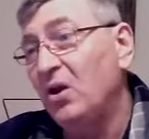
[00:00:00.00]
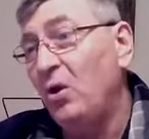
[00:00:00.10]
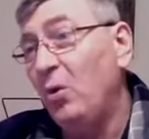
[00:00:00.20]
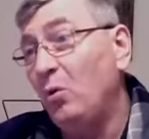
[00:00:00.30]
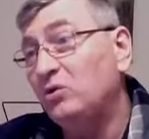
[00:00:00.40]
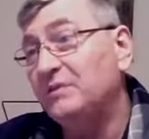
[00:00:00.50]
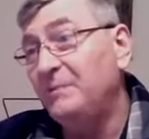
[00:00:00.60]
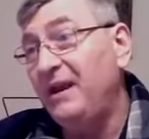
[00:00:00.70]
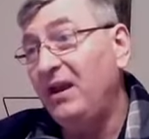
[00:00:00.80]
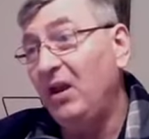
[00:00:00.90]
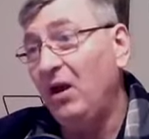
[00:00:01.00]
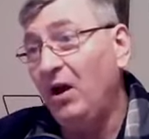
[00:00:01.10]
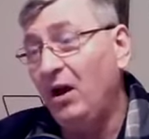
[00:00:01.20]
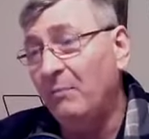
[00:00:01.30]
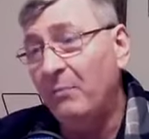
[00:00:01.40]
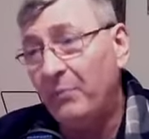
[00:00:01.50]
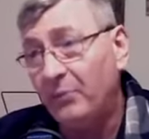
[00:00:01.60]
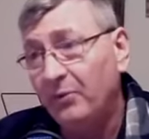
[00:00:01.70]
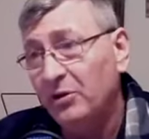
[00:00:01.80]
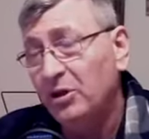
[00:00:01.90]
holds me up.
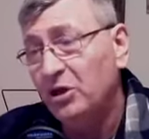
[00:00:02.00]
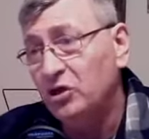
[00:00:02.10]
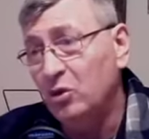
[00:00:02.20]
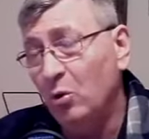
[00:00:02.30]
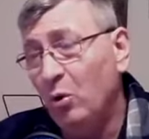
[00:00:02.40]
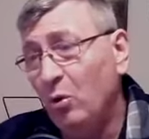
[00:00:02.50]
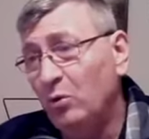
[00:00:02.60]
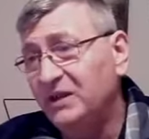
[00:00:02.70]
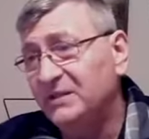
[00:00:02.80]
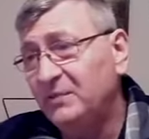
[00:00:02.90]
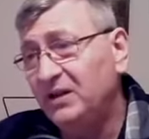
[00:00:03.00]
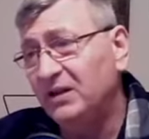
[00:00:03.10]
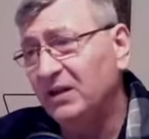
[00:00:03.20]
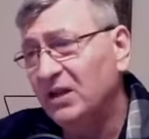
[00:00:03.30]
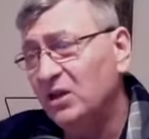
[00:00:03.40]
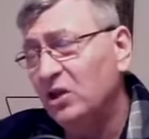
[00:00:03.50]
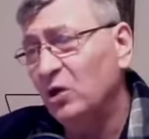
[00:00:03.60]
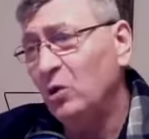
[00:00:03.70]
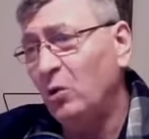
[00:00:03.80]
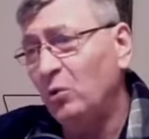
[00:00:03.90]
Your Holy Spirit
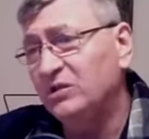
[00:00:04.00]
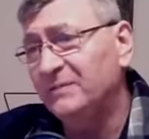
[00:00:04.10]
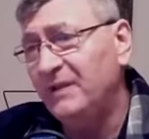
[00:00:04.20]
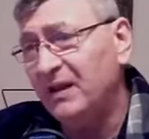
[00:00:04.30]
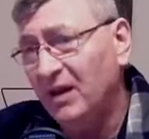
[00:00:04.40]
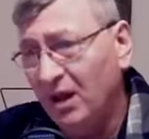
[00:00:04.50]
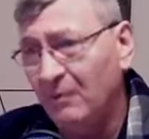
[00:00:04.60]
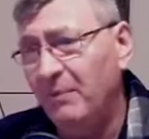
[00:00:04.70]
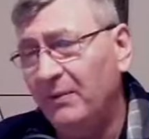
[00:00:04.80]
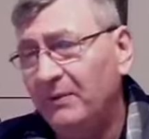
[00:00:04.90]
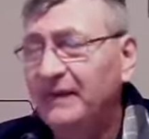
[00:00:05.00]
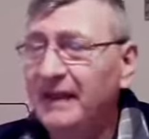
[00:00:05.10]
holds me up.